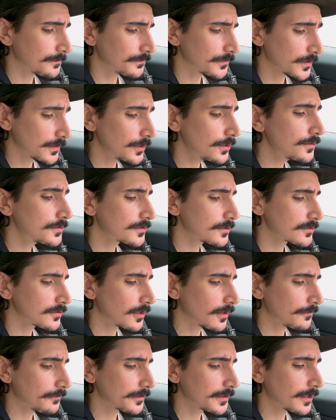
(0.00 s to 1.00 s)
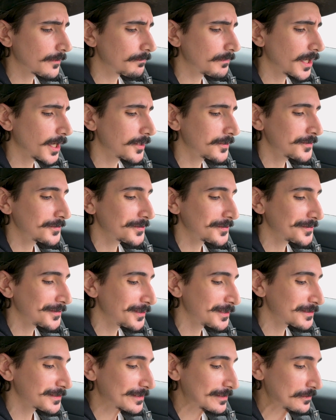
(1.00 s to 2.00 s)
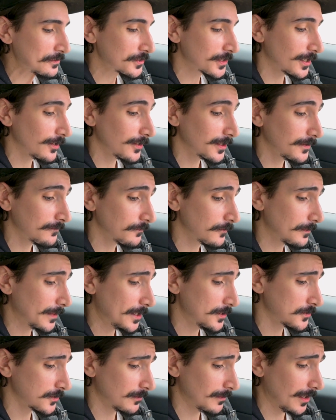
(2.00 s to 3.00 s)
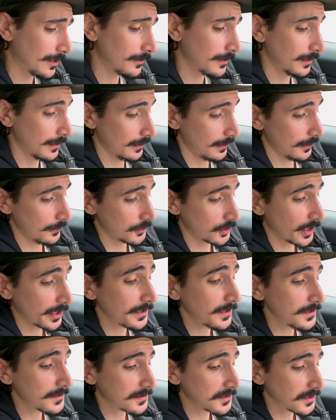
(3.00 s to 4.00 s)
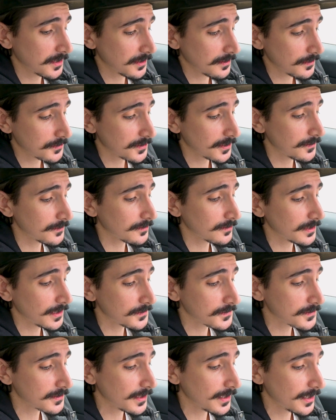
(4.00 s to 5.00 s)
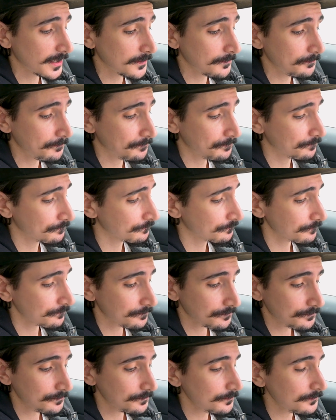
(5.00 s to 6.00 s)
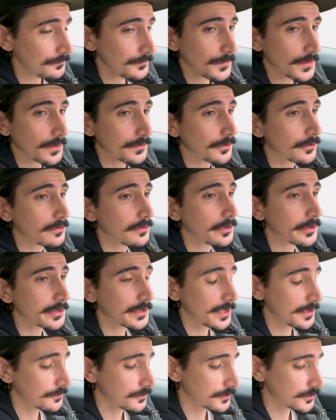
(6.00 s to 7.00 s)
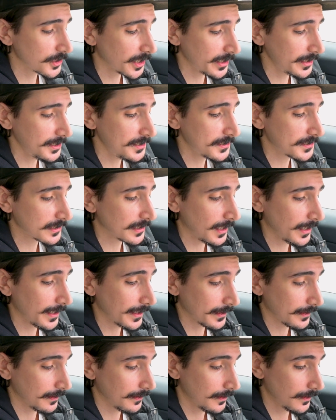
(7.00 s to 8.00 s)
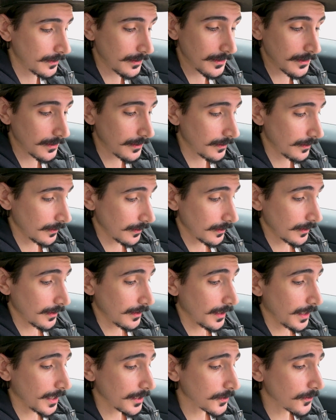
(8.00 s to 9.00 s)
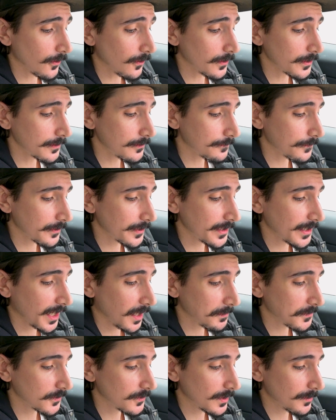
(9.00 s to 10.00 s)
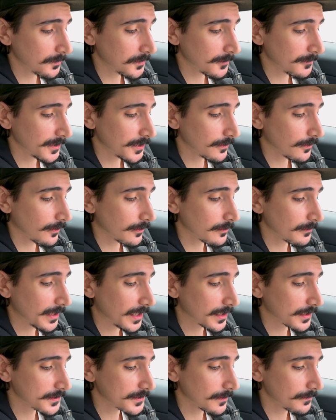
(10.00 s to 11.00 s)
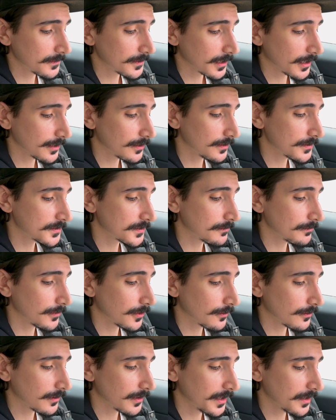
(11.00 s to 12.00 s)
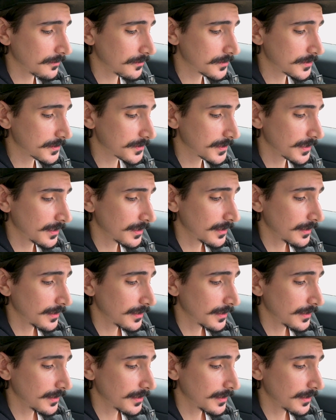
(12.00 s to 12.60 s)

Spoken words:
users offering up Mandarin lessons, sharing information about Chinese and English internet slang. They're learning Chinese slang. And calling for the app to implement automatic subtitles in both languages.